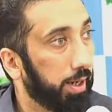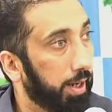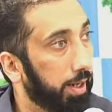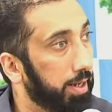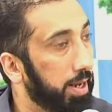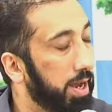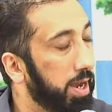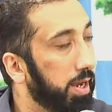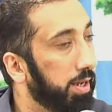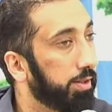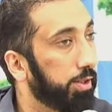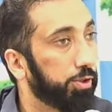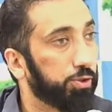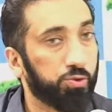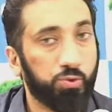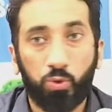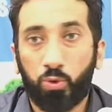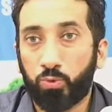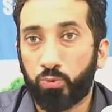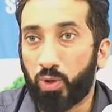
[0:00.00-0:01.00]
and
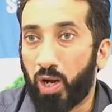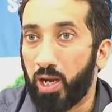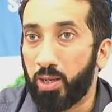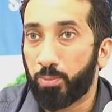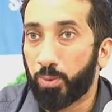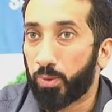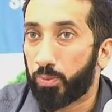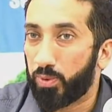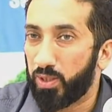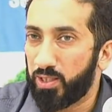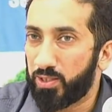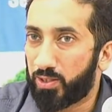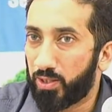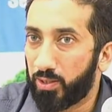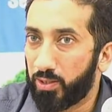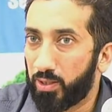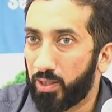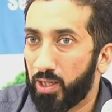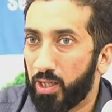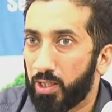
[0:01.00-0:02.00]
there's no rhyme or
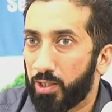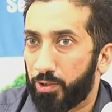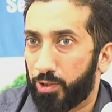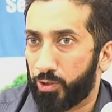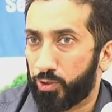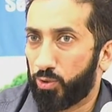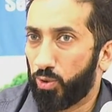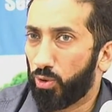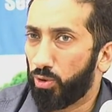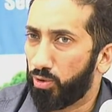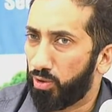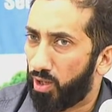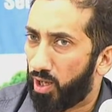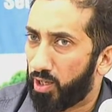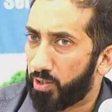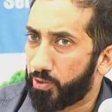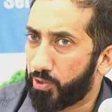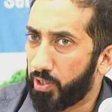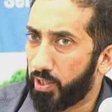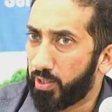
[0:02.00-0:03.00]
reason, there's no
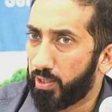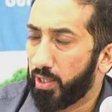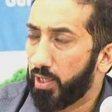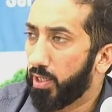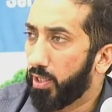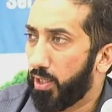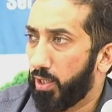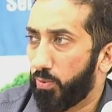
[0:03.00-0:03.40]
logic,